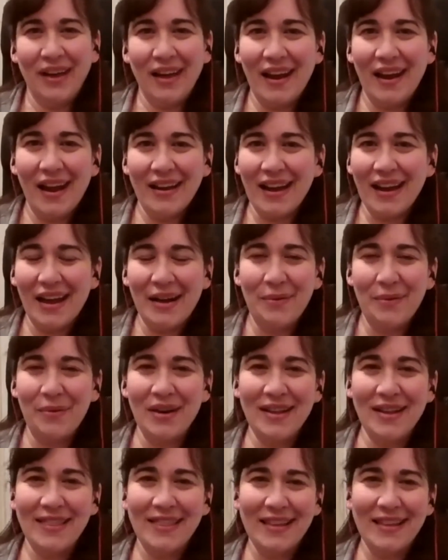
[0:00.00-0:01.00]
And I don't
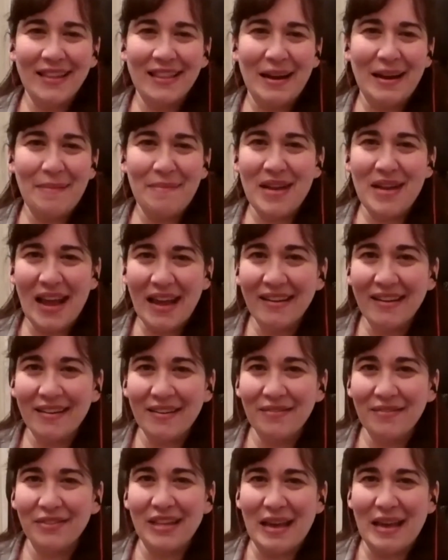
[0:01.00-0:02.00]
want to think that I'm
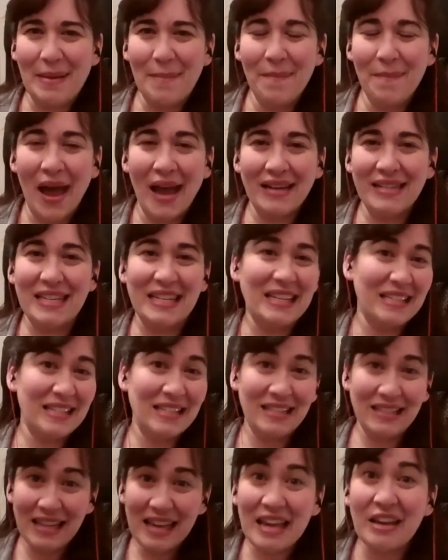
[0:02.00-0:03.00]
negatively impacting a
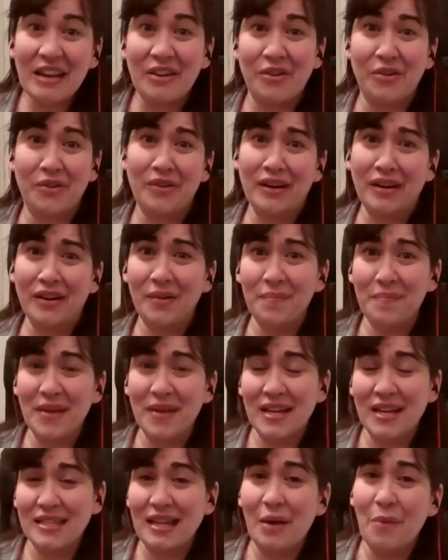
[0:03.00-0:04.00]
singing career
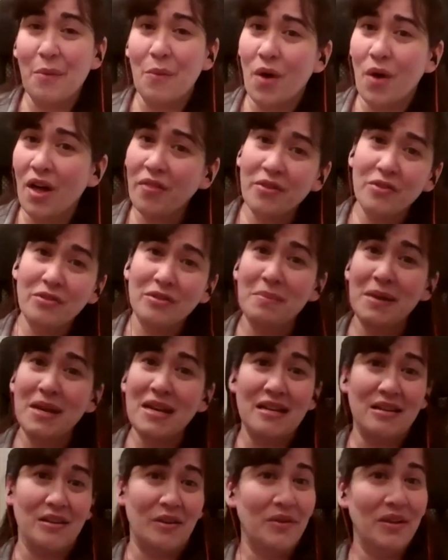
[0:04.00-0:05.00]
because I want those
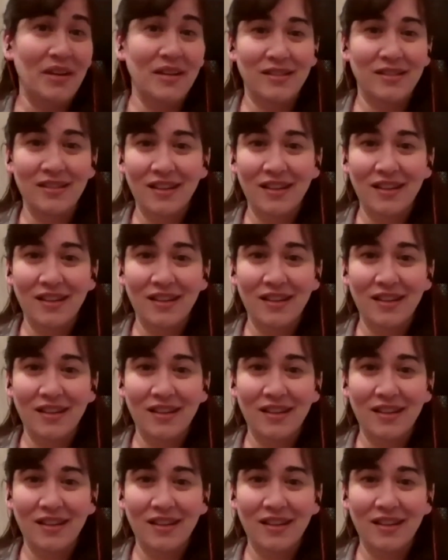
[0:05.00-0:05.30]
mini donuts.